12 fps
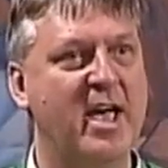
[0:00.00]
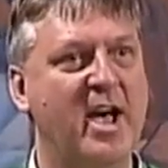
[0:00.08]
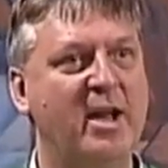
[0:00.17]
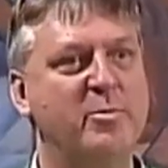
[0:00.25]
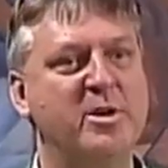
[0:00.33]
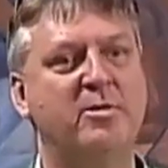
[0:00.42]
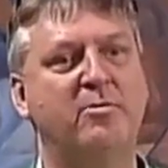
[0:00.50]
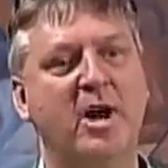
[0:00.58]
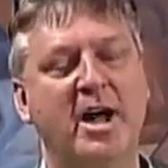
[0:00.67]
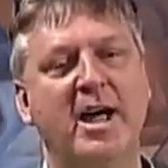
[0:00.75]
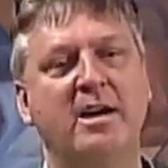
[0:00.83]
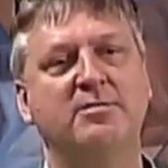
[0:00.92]
and we
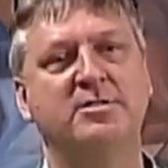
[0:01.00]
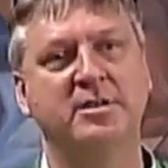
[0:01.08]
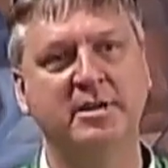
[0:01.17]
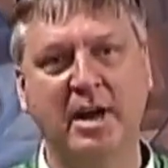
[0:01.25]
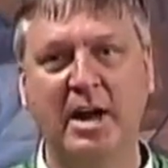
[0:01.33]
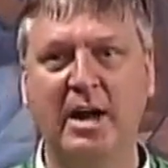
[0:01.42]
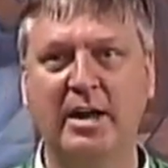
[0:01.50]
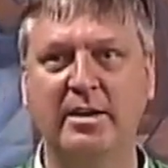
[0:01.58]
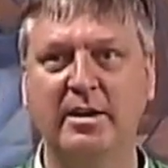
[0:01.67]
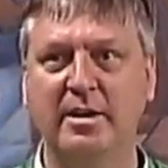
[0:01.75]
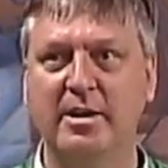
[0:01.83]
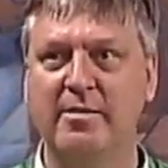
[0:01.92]
cry out to
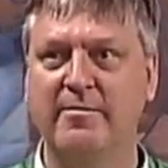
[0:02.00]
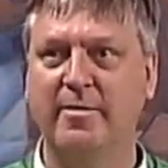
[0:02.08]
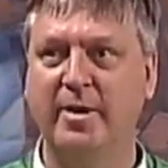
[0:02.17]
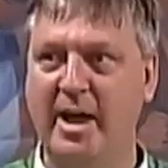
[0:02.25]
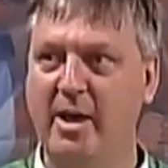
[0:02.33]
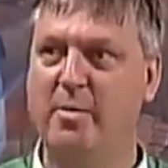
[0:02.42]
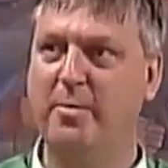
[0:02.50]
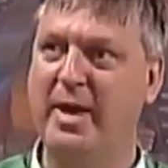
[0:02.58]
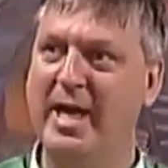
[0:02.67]
God for help,